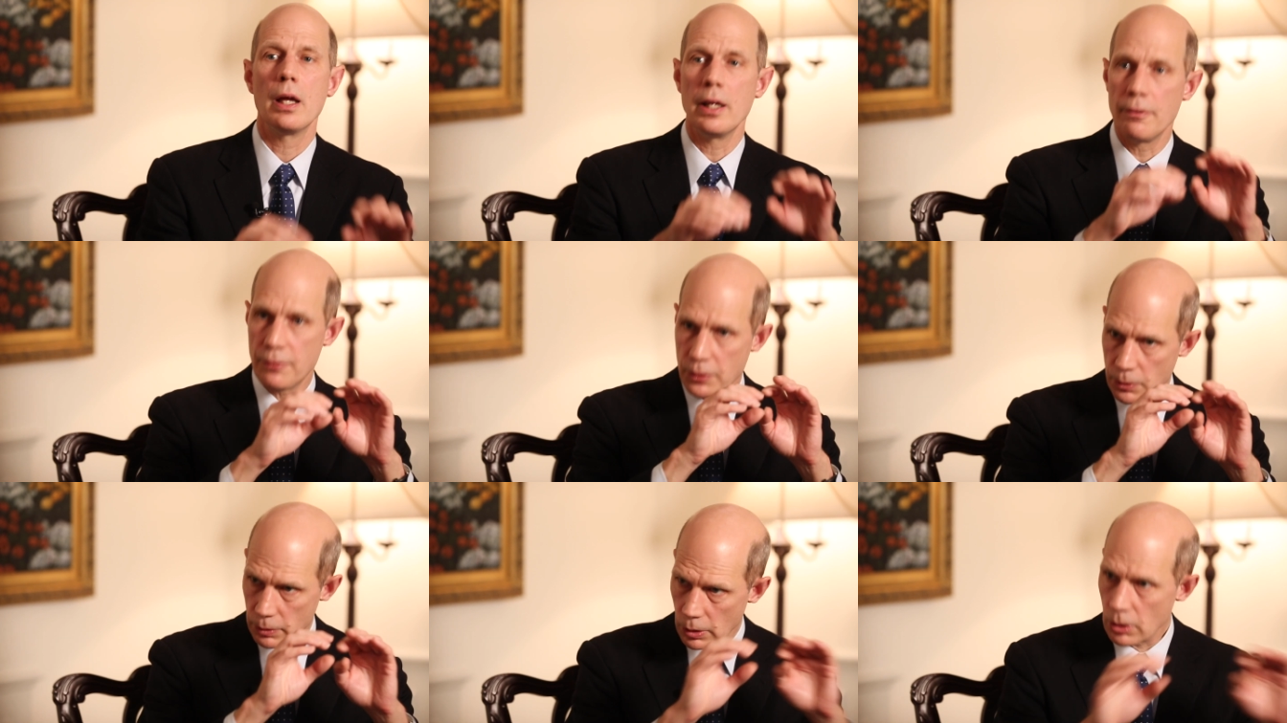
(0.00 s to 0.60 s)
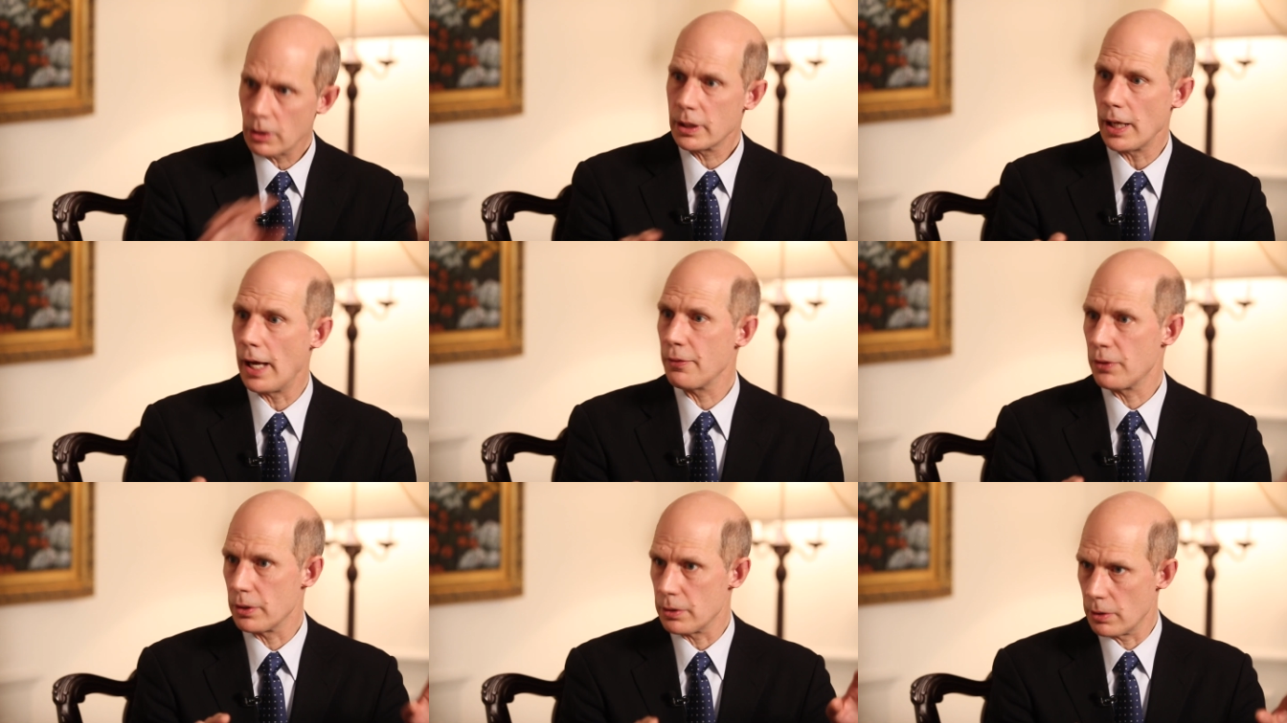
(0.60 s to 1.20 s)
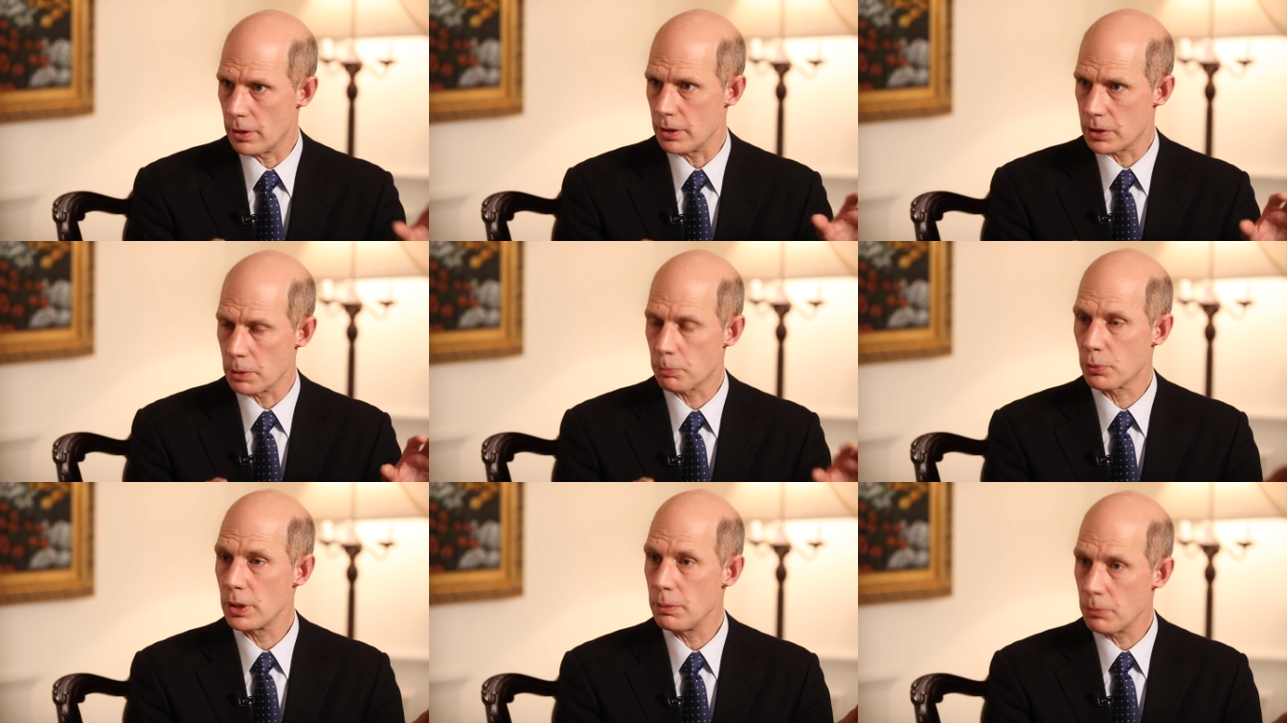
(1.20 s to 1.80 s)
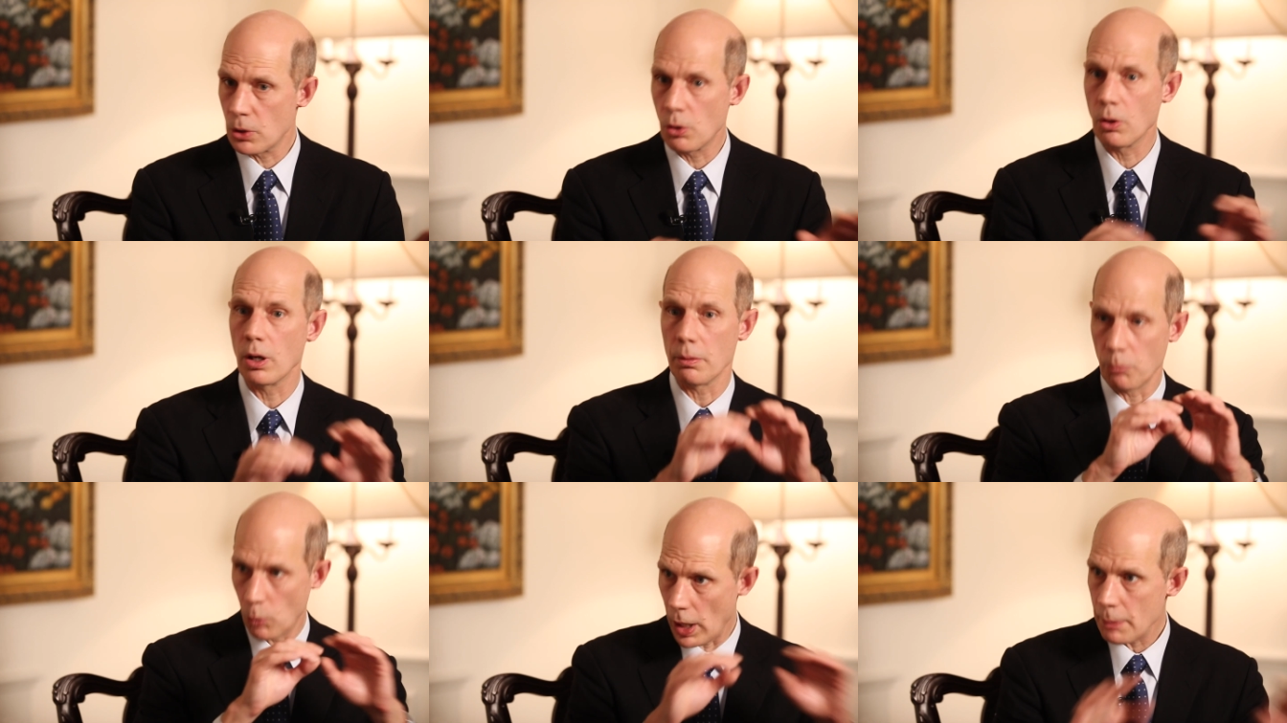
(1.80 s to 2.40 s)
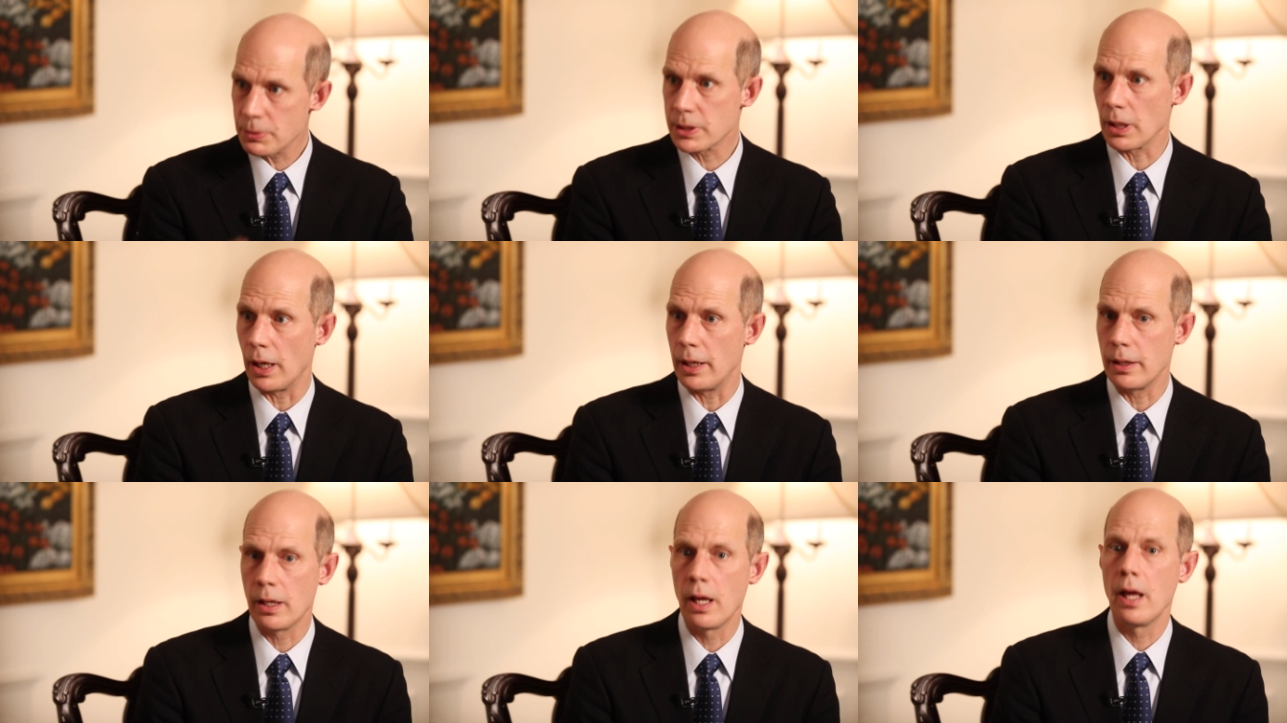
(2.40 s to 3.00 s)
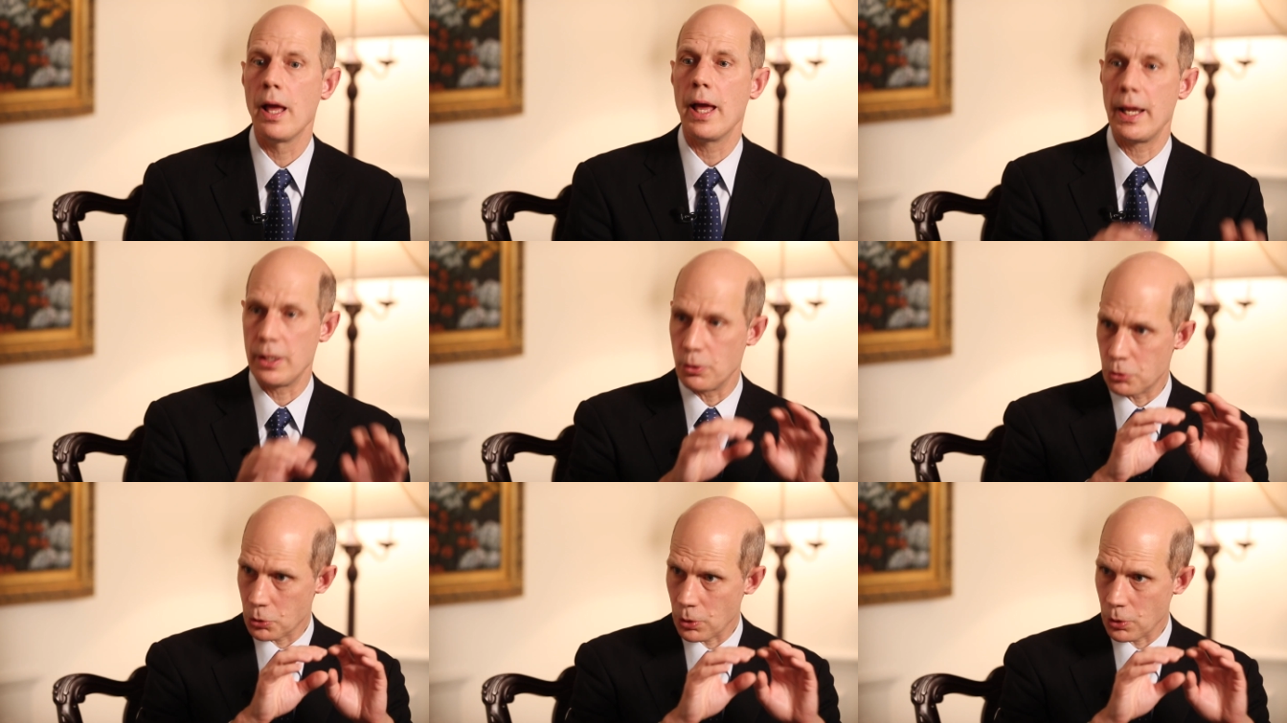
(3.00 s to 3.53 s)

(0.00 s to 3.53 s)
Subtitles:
If you look at the Supreme Court website and you